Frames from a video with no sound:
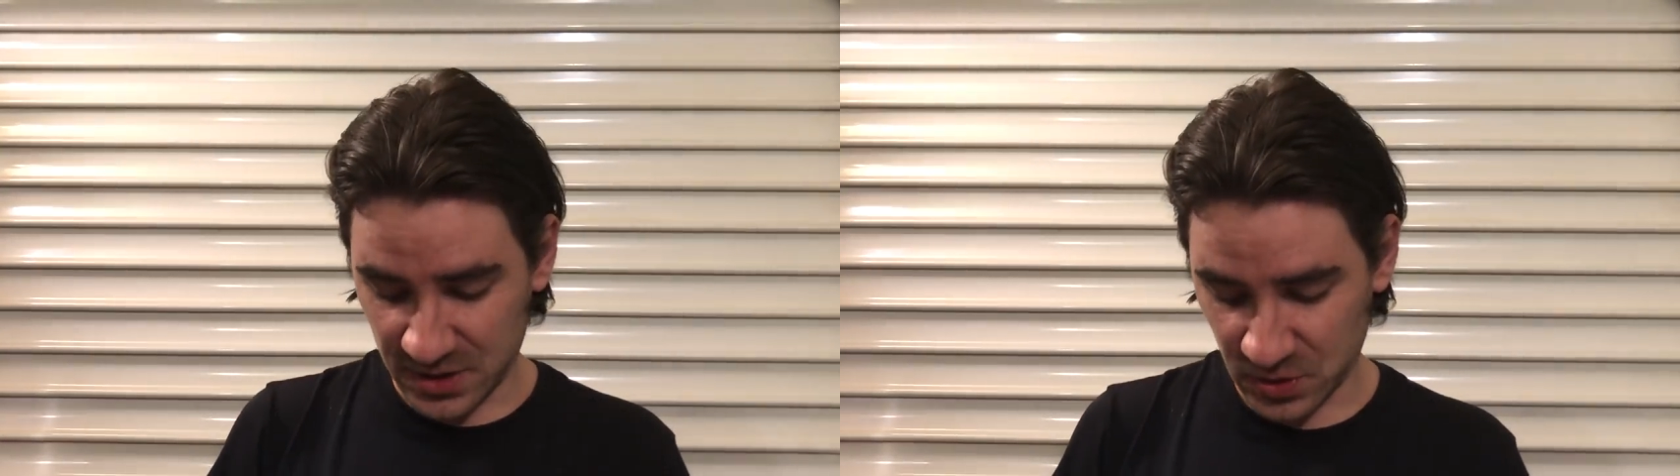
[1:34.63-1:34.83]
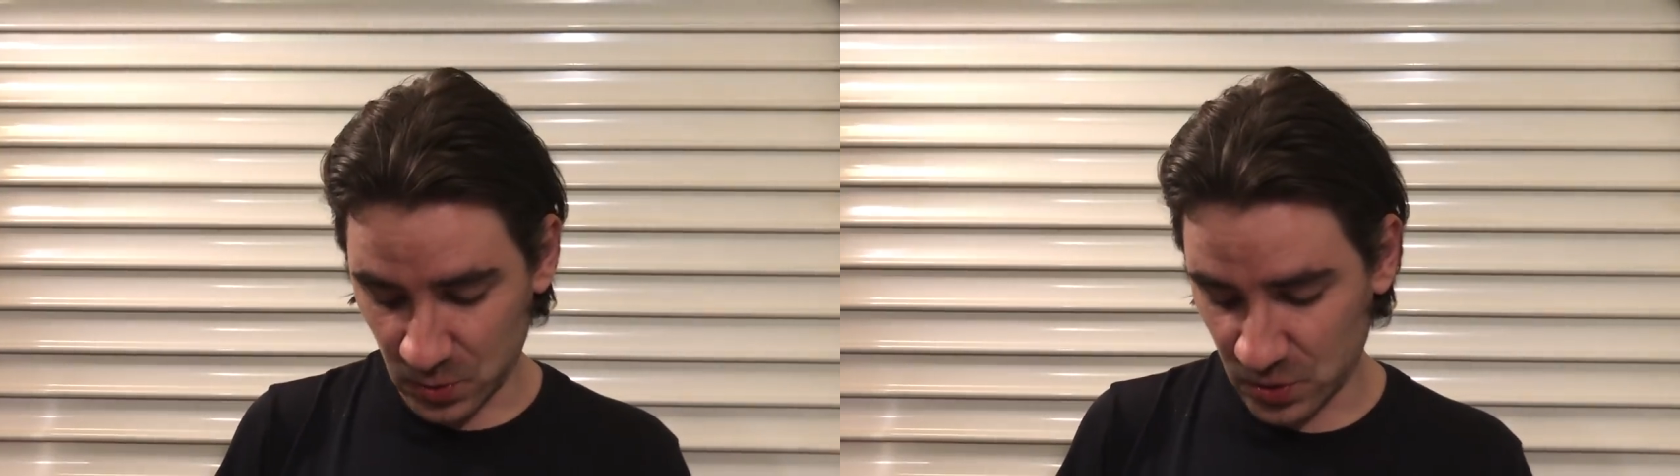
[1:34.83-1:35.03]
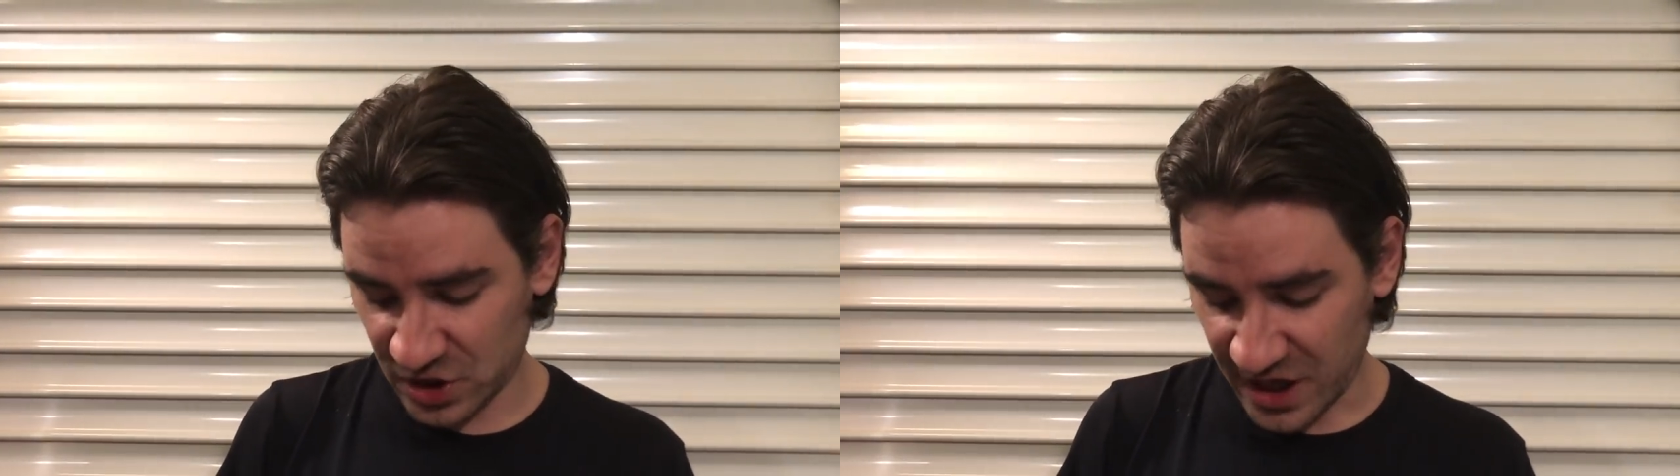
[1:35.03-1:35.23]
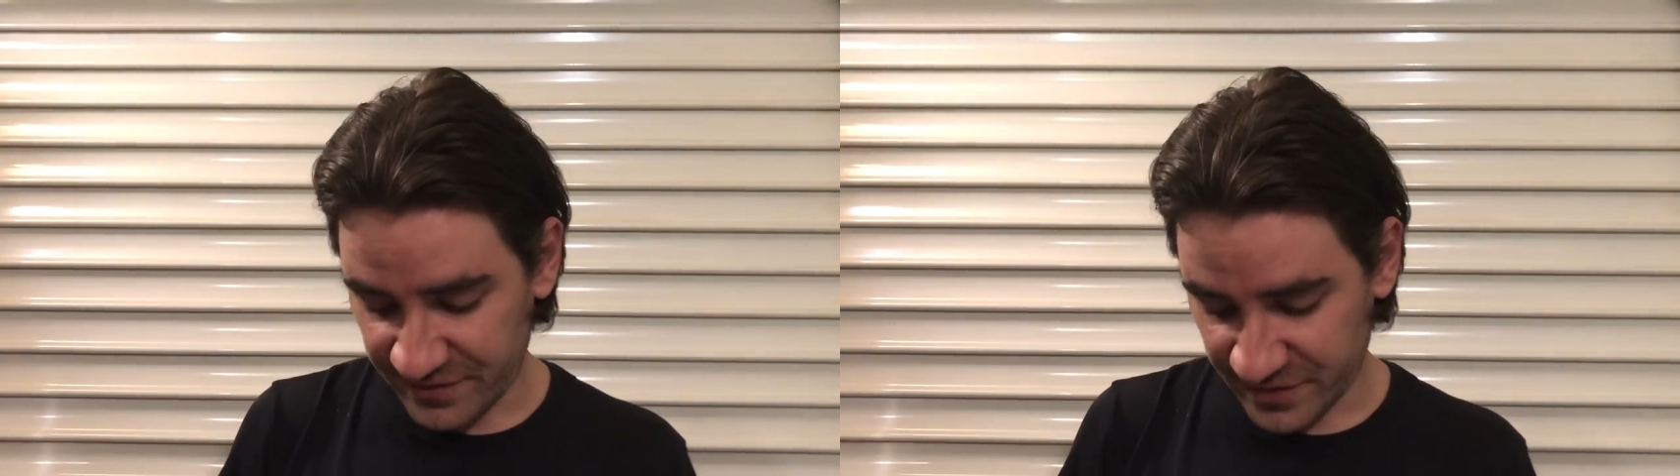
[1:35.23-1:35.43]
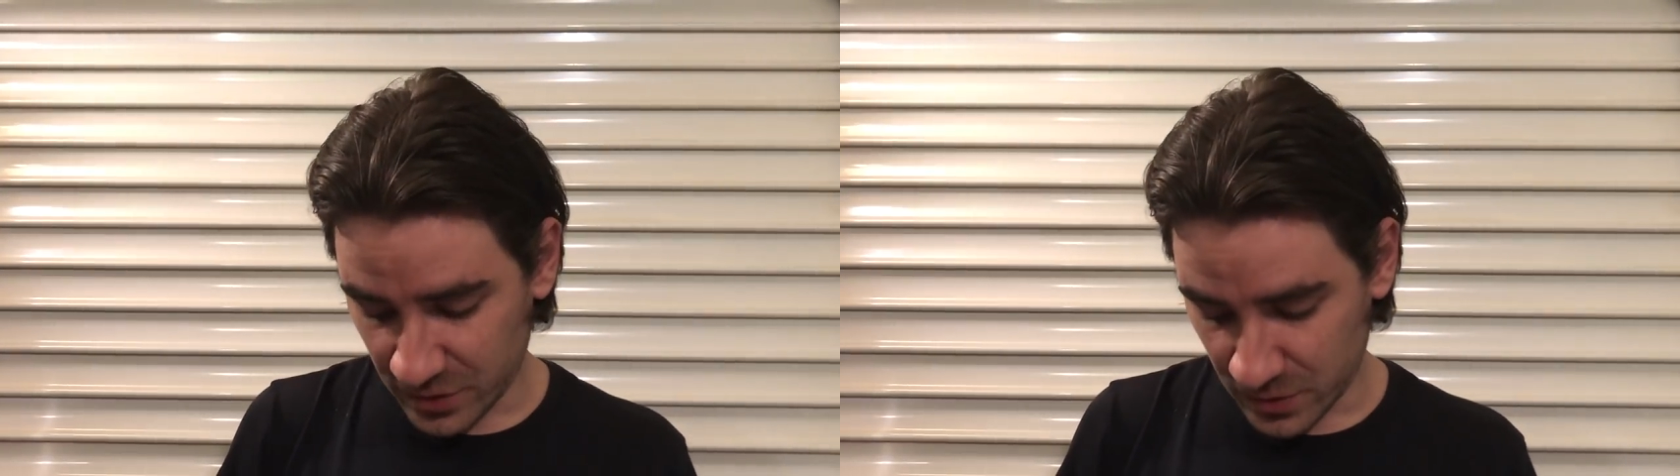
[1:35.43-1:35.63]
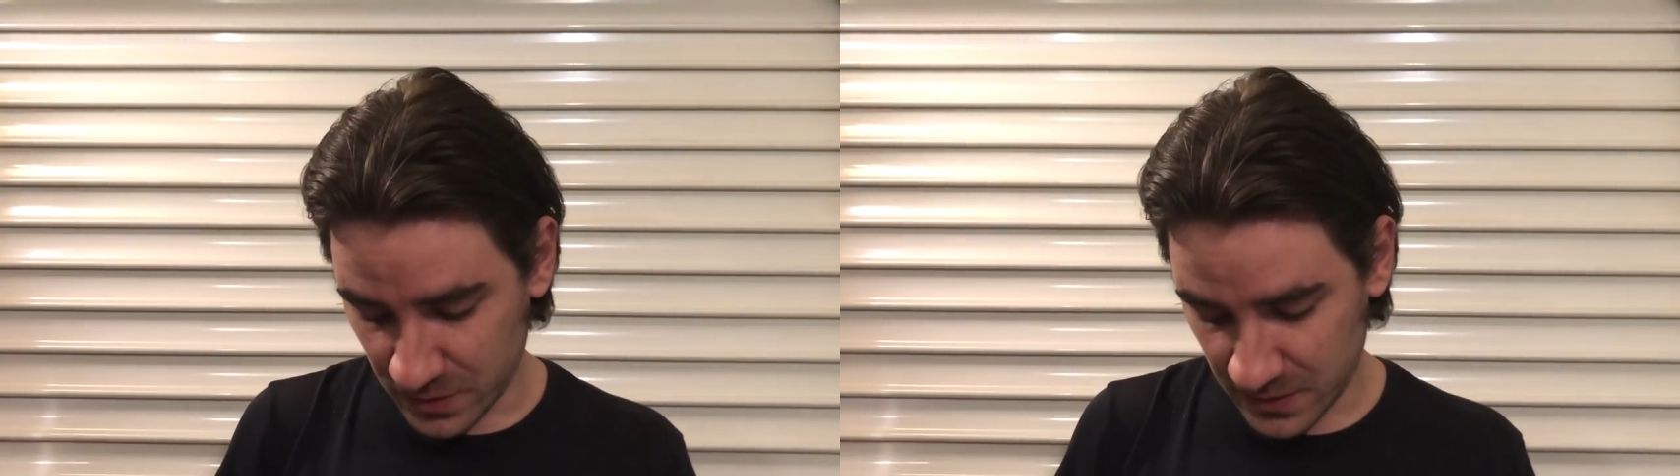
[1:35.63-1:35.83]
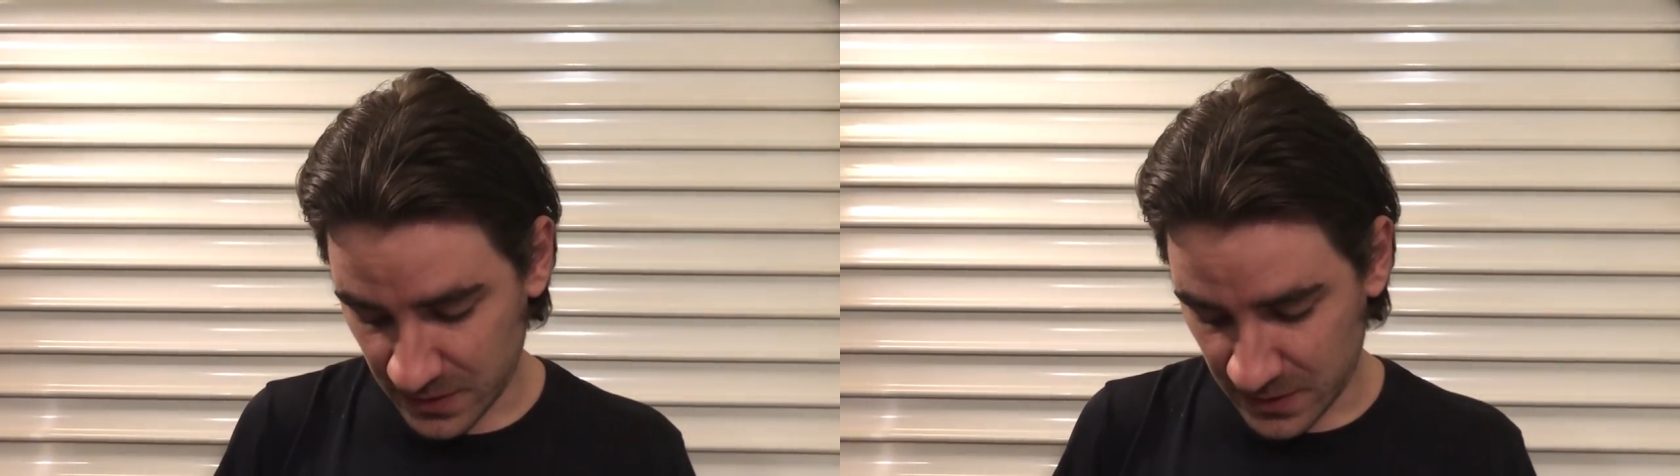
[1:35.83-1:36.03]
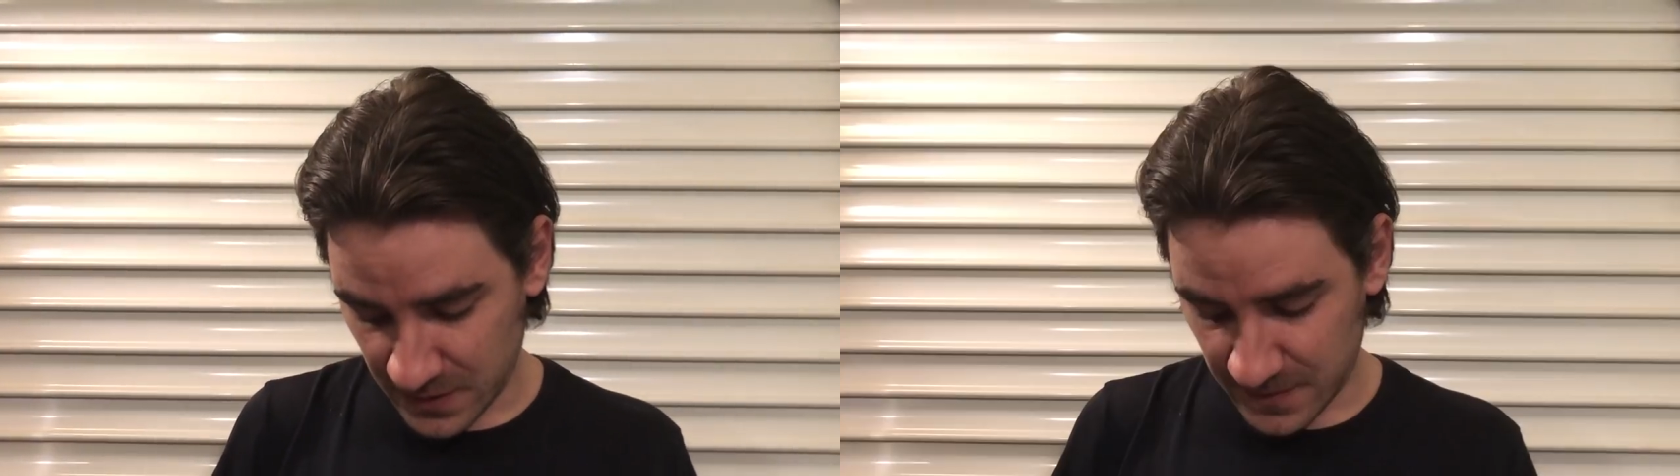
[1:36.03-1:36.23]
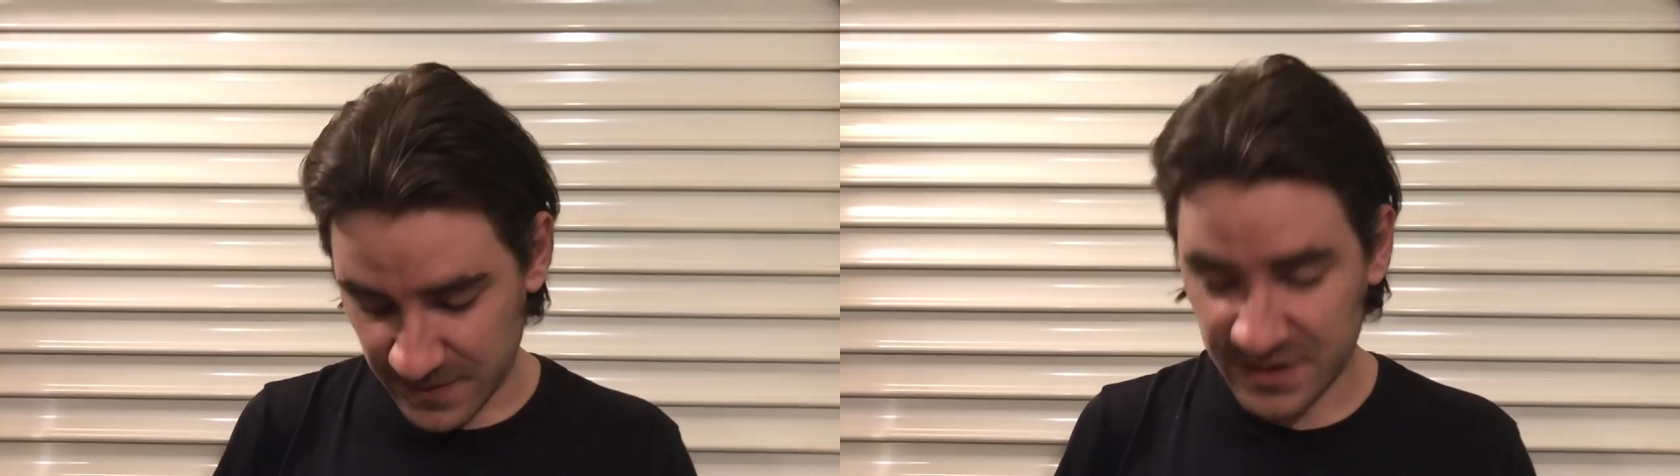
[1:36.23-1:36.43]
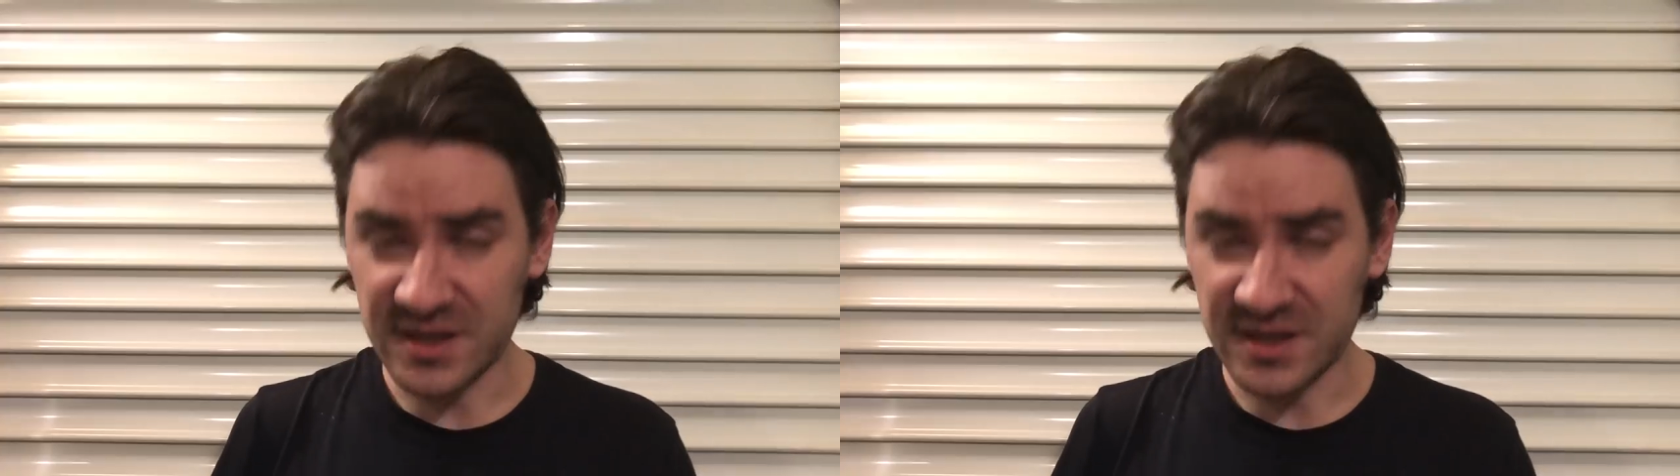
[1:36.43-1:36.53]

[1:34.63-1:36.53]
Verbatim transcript: to shuffle the